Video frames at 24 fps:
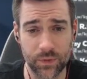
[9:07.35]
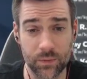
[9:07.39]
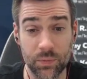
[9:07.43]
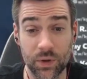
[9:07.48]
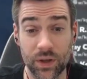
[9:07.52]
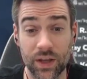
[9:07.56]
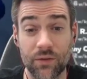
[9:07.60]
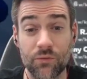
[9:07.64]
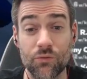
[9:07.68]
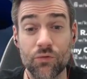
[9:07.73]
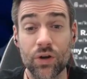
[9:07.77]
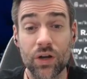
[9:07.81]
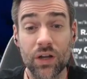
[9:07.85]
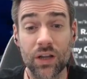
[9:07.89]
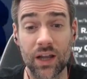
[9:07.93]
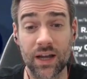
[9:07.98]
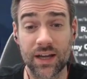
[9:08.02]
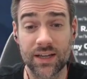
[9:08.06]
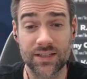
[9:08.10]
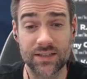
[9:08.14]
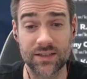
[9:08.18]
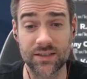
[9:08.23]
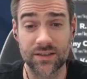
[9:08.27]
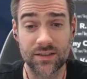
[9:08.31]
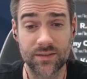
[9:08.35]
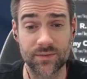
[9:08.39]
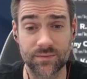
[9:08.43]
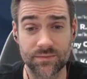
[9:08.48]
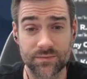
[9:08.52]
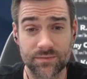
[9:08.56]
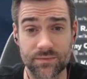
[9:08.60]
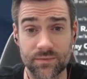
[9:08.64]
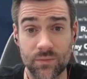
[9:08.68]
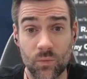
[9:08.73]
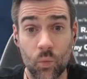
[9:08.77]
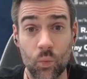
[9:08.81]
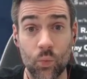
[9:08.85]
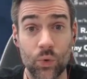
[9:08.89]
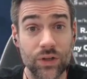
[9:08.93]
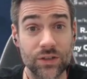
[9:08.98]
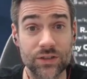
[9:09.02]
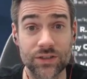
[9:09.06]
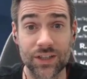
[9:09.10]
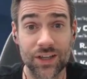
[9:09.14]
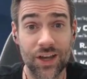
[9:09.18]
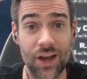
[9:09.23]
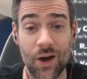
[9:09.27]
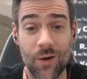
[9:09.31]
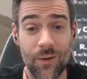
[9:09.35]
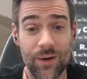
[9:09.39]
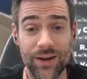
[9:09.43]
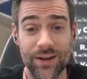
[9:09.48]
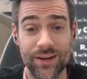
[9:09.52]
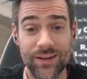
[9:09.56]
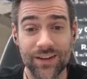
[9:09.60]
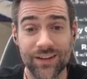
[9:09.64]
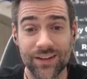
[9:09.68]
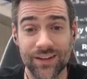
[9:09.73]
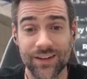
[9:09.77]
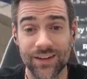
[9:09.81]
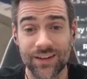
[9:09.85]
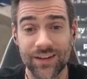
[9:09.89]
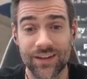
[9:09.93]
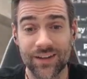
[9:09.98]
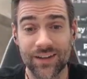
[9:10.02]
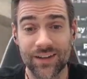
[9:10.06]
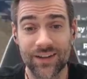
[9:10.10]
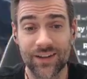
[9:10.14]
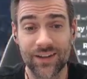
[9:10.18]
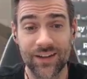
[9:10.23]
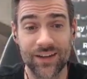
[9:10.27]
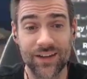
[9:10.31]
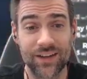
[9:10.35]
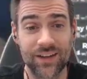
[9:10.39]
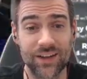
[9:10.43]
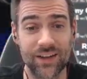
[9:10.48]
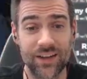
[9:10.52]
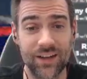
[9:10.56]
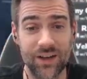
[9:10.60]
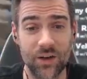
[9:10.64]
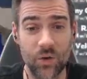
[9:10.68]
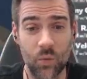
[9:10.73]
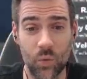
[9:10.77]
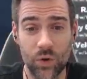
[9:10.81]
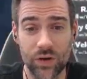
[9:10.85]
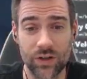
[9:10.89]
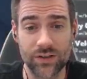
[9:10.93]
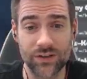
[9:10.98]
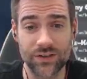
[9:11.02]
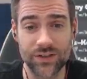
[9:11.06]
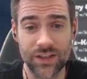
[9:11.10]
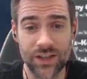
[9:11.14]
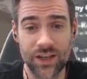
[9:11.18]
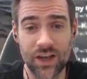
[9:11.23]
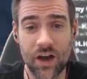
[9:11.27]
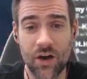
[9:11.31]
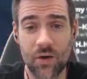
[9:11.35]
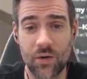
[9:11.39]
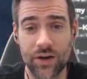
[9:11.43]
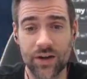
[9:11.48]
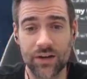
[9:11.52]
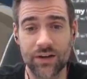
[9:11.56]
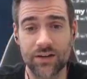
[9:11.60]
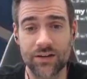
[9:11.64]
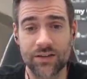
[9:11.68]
but then realise that wheels are going. Wheels are going.